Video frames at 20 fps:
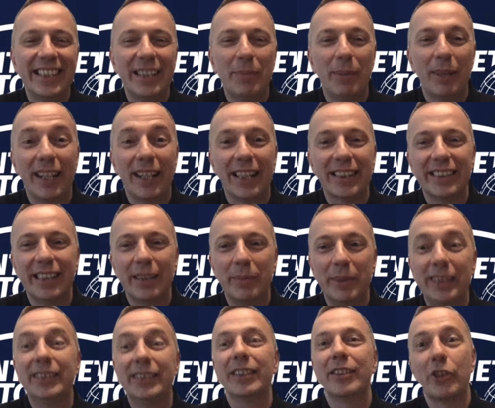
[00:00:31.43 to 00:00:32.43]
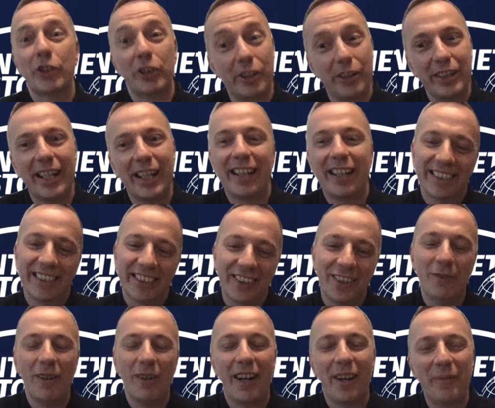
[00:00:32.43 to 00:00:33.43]
My last name is Zdrnja.
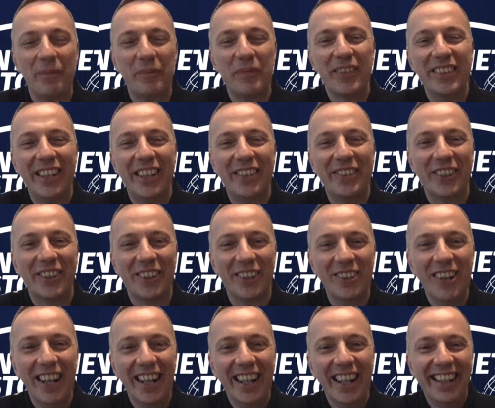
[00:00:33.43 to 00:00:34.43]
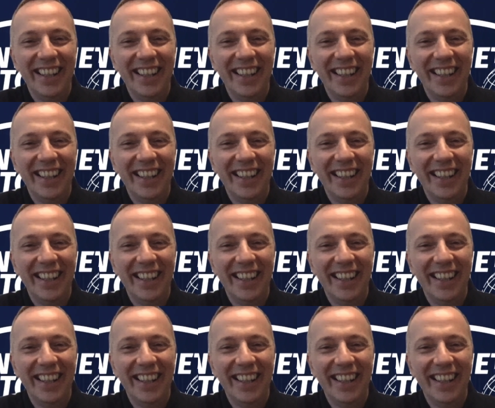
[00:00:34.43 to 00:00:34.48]
So there you go.